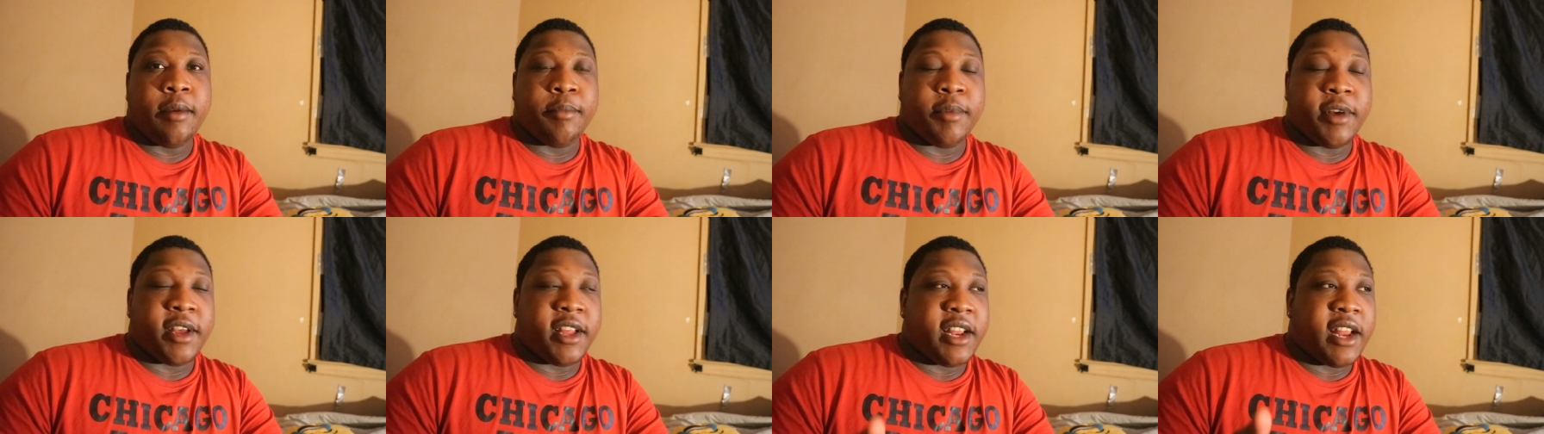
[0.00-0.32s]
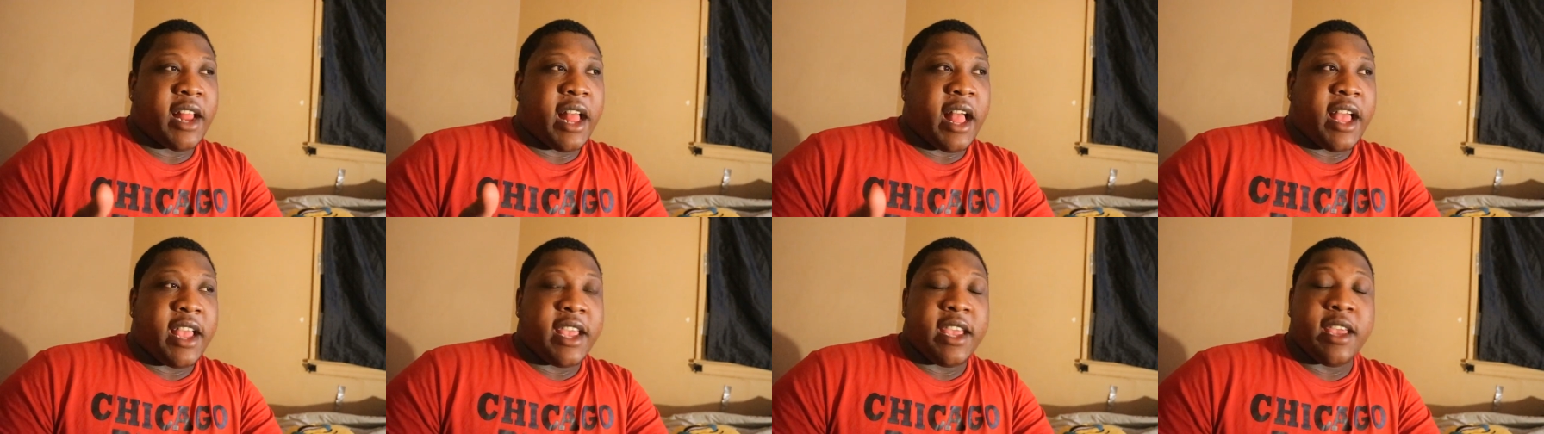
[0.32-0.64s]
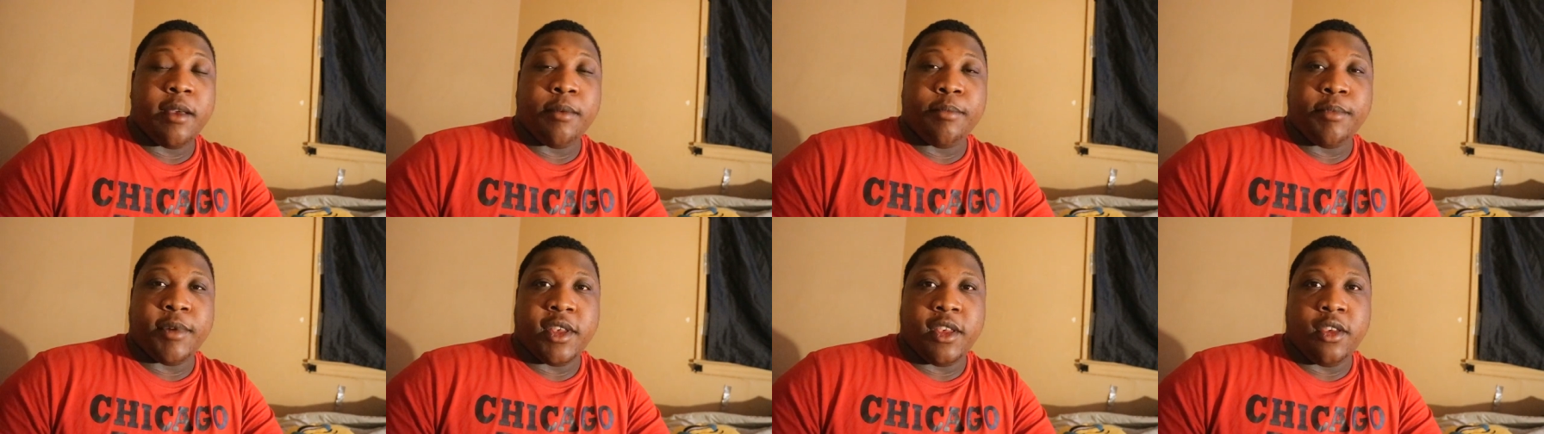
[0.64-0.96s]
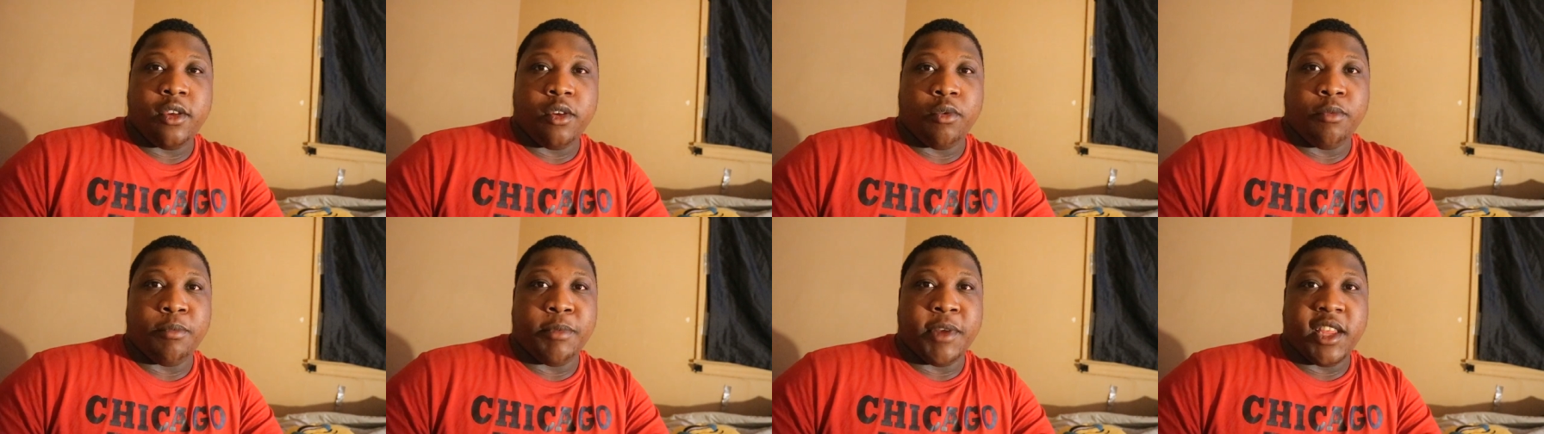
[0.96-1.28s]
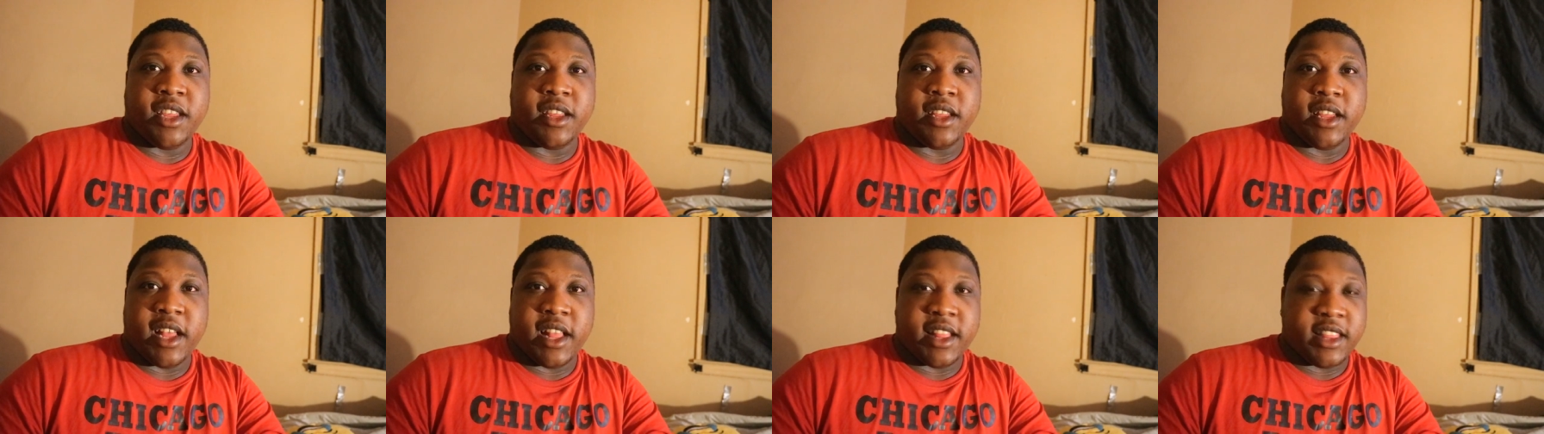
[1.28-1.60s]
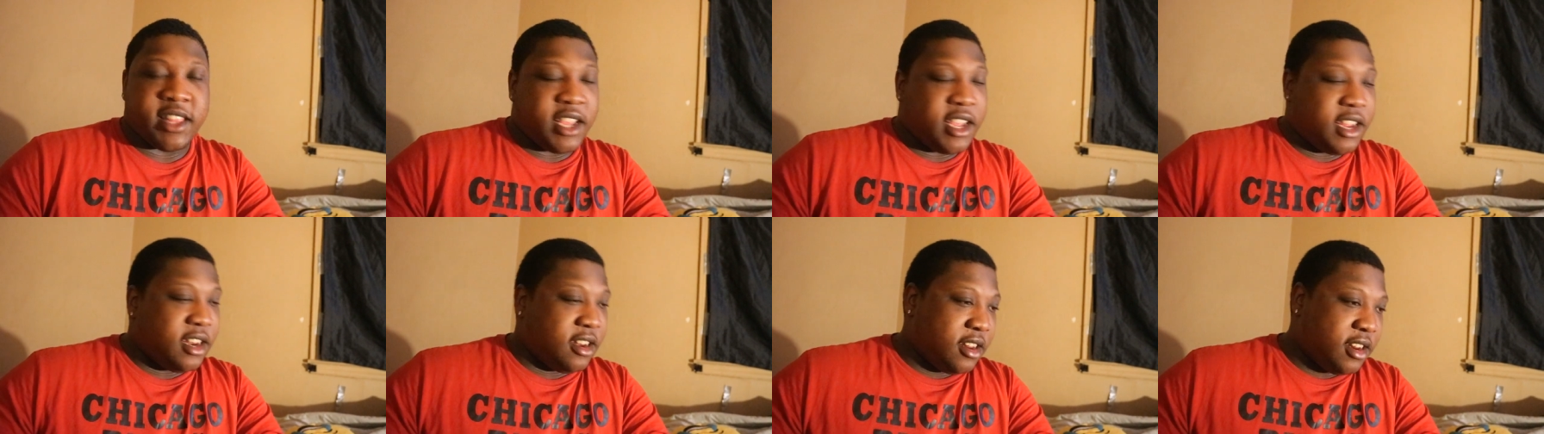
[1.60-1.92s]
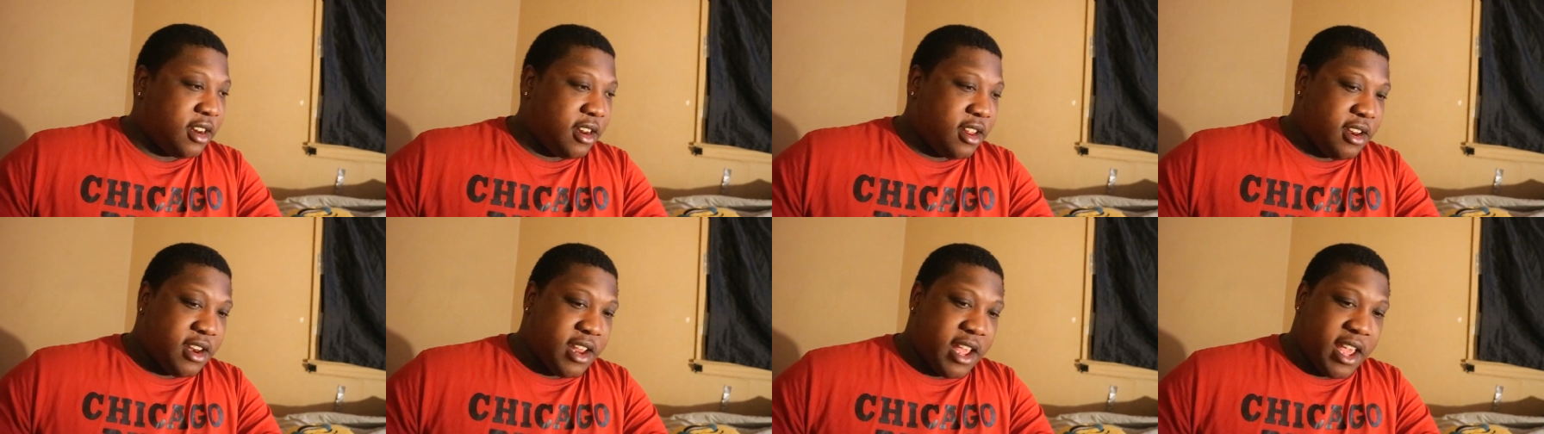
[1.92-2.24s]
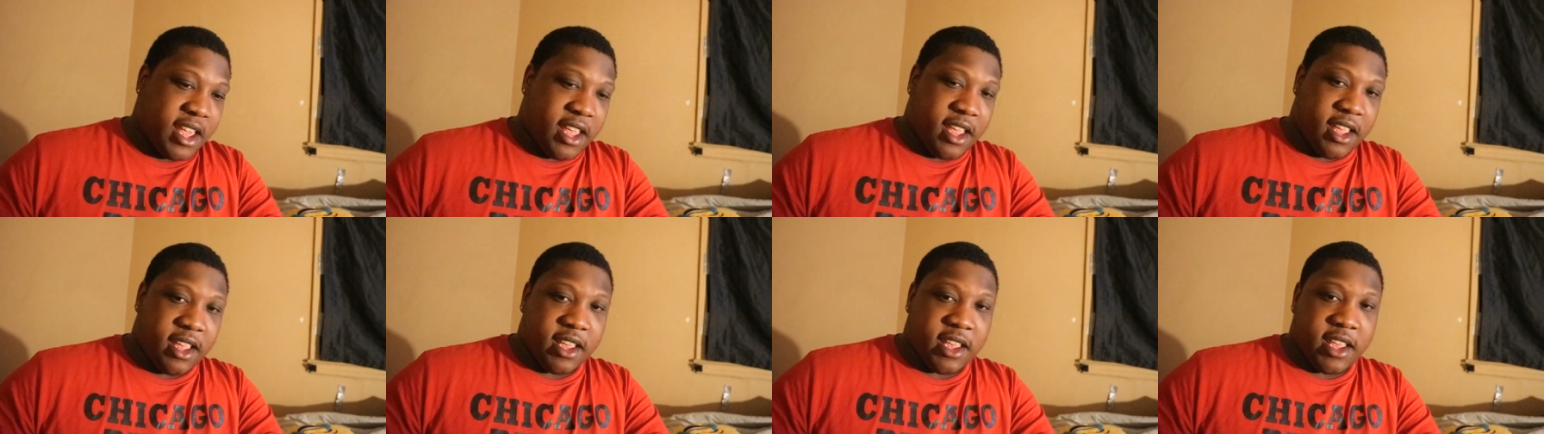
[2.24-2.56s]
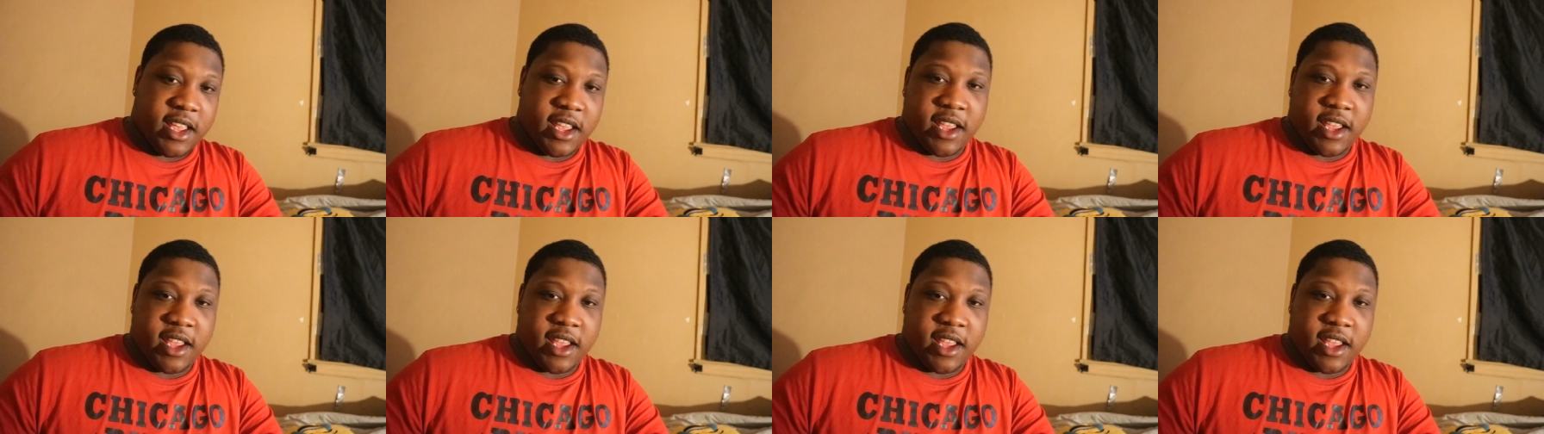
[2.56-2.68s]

But I am a human at the end of the day,